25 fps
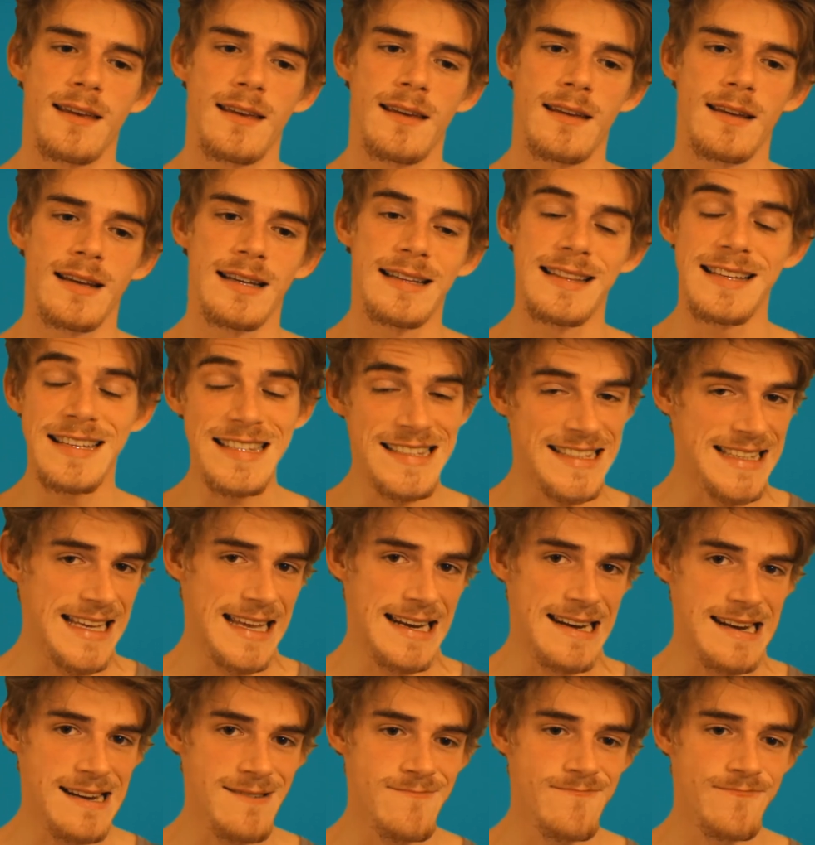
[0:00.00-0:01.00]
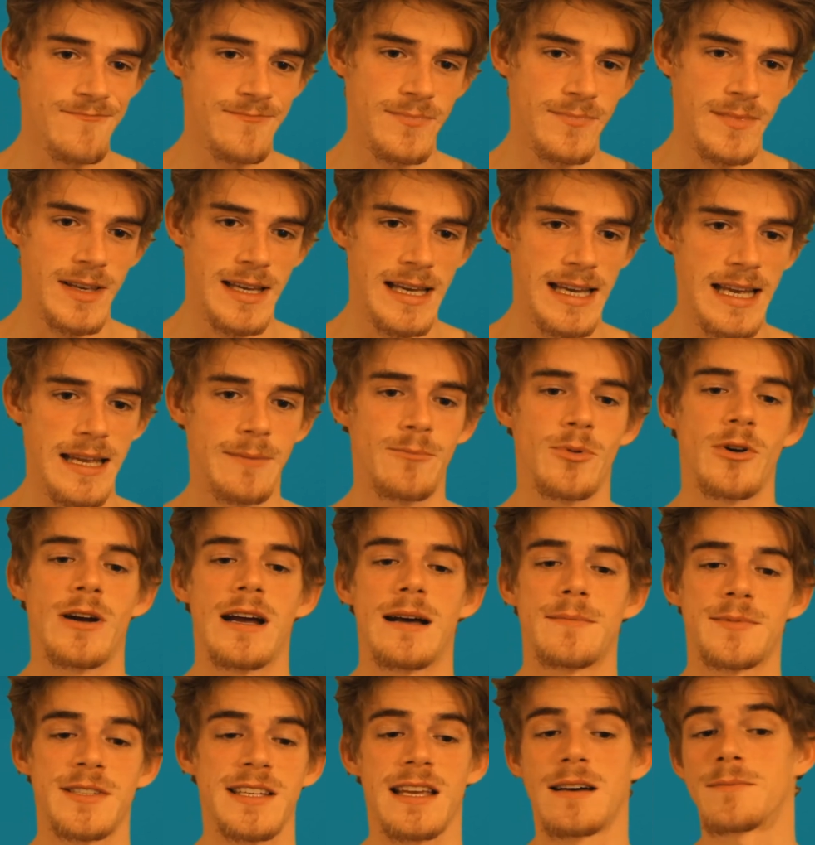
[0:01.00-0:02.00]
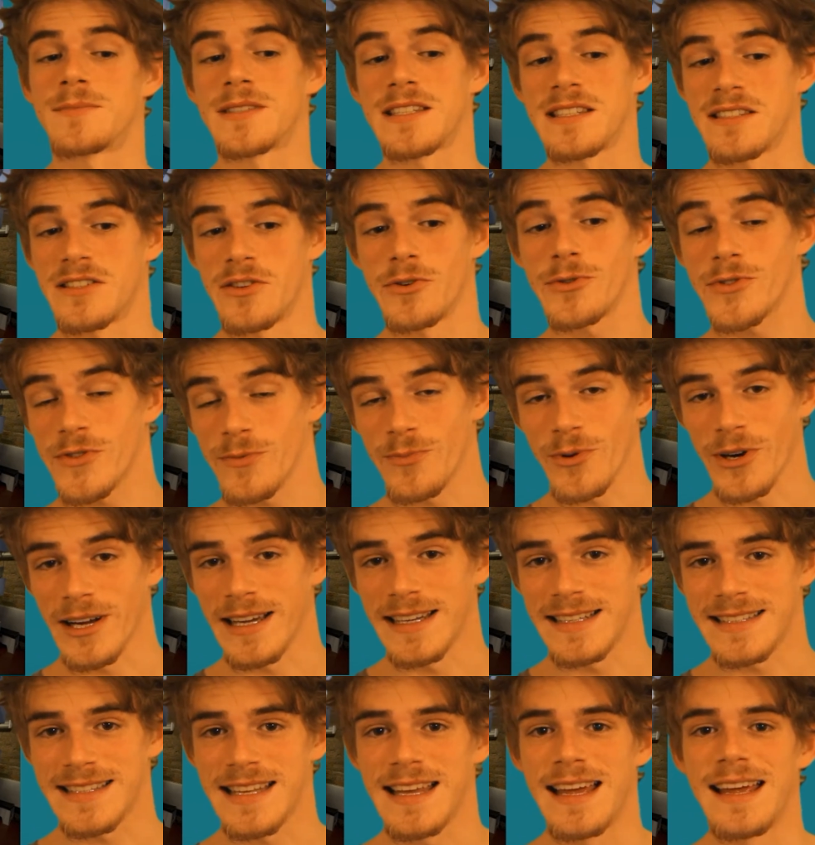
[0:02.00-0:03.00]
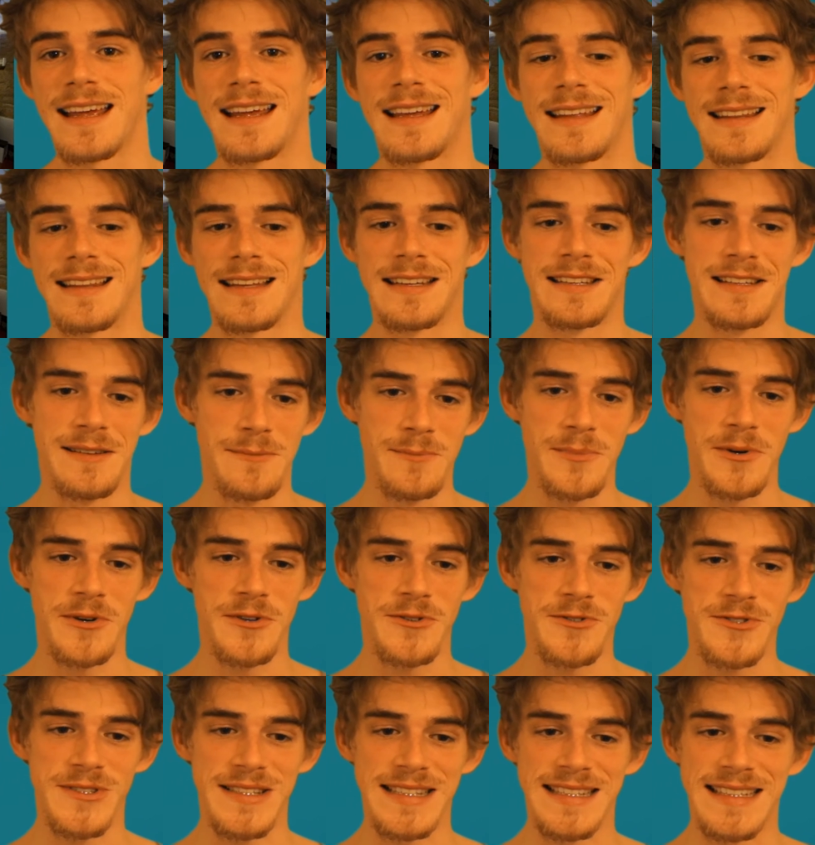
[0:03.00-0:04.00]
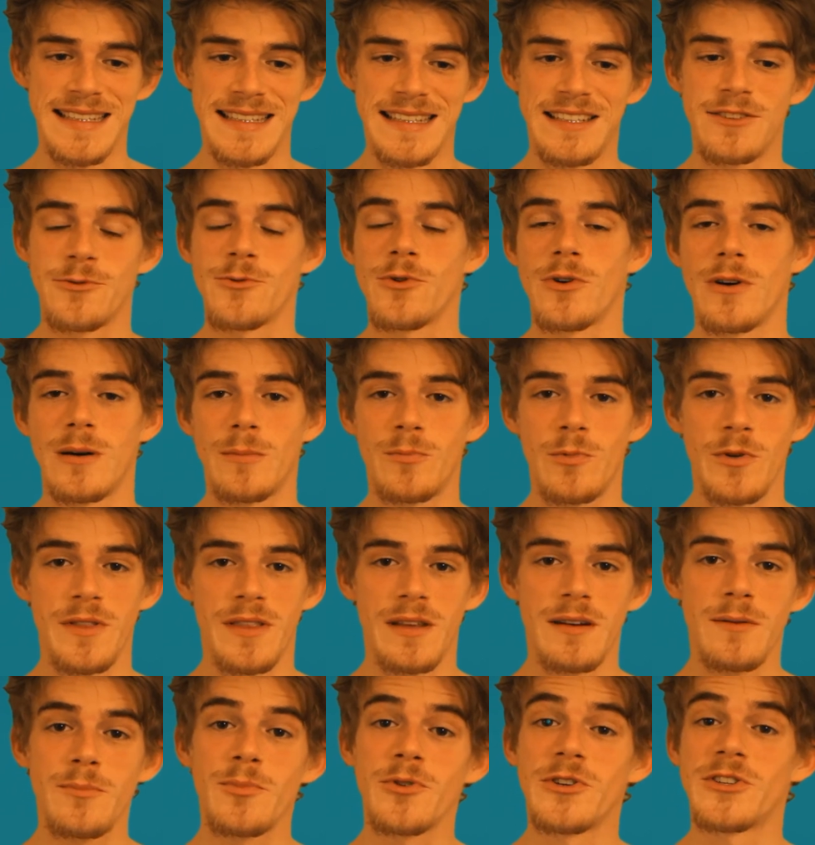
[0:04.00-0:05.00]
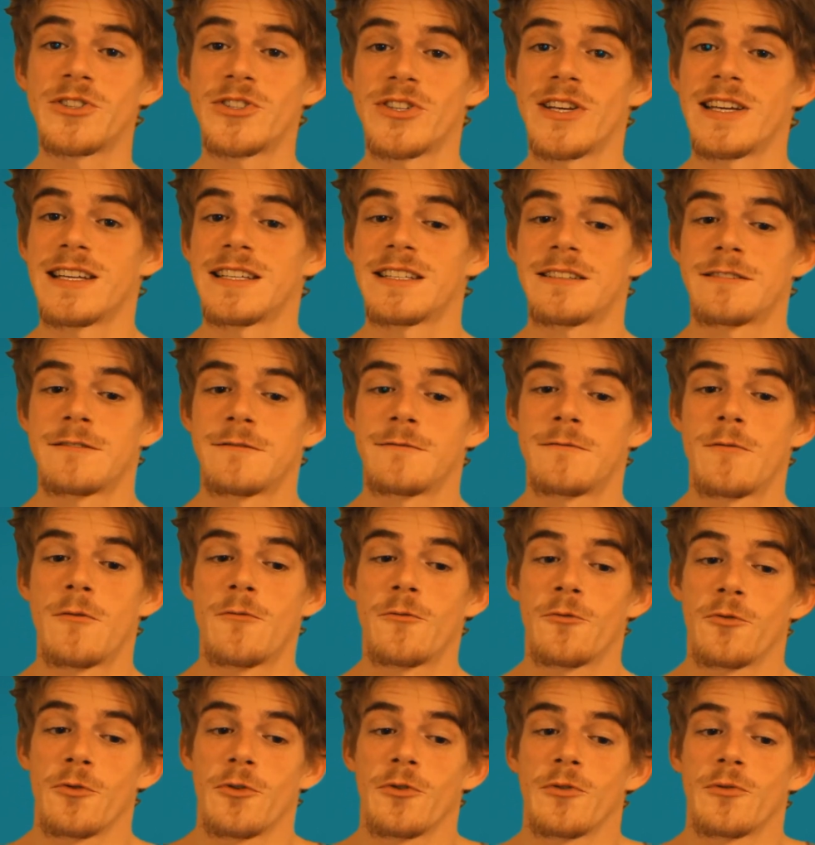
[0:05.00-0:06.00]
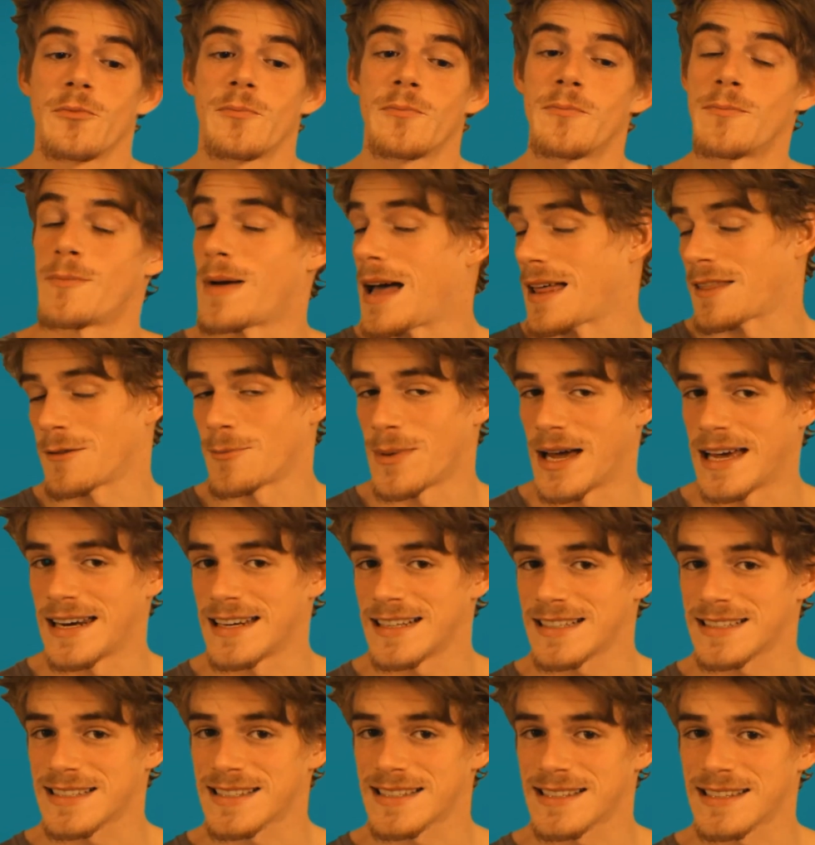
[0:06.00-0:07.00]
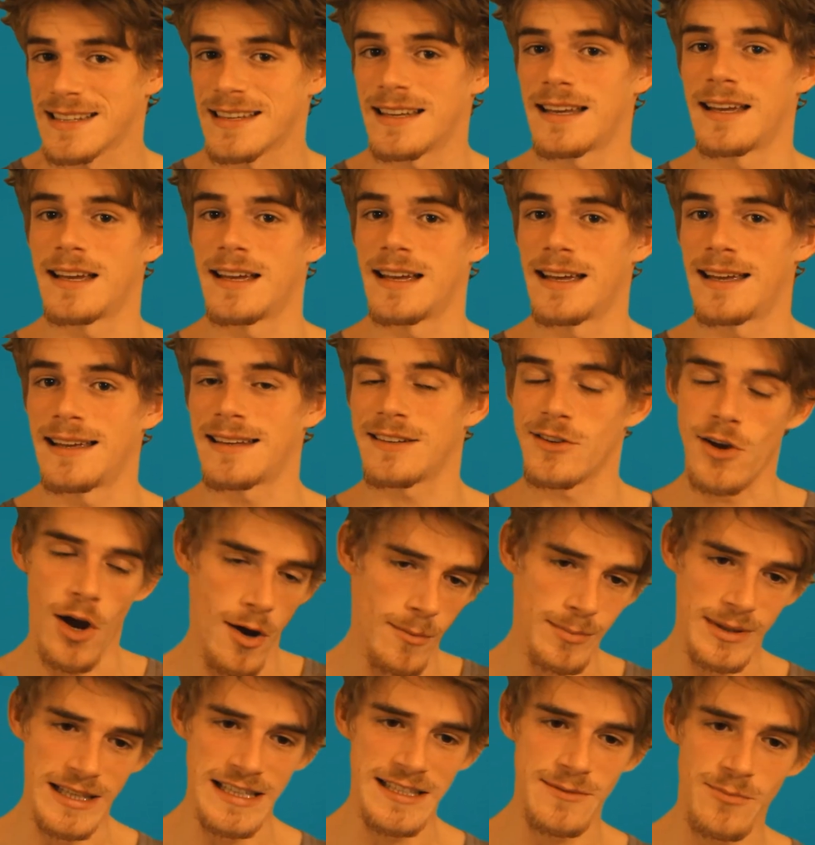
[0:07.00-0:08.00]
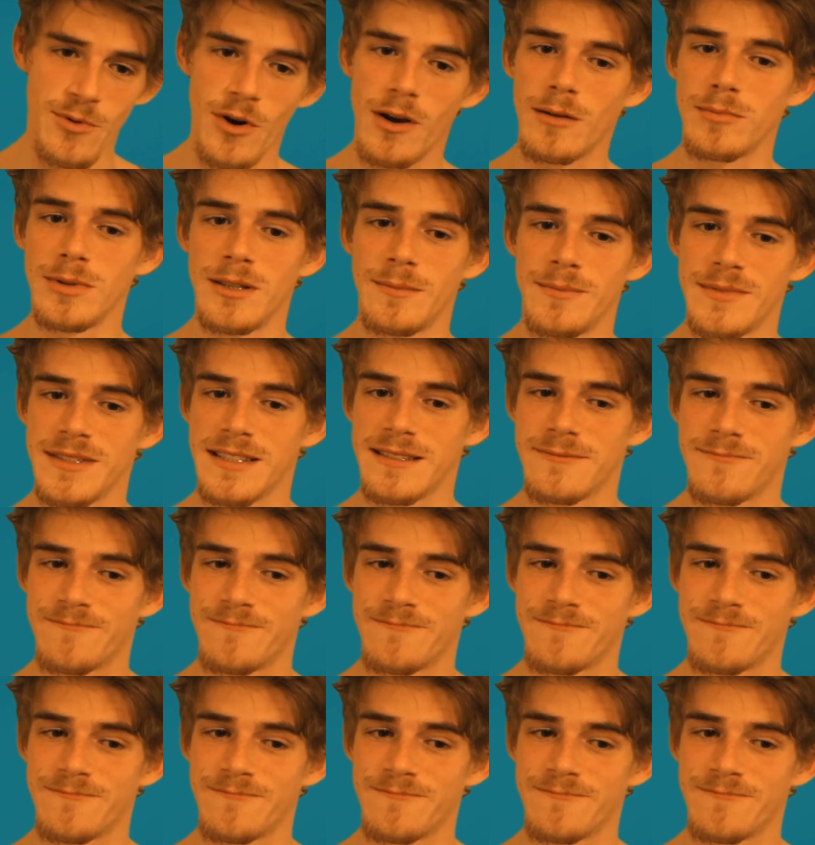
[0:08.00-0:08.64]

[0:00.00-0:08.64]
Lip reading: In this setting, it perhaps comes as no surprise that Tim Berners-Lee grew up with an appreciation for mathematics and complex problems.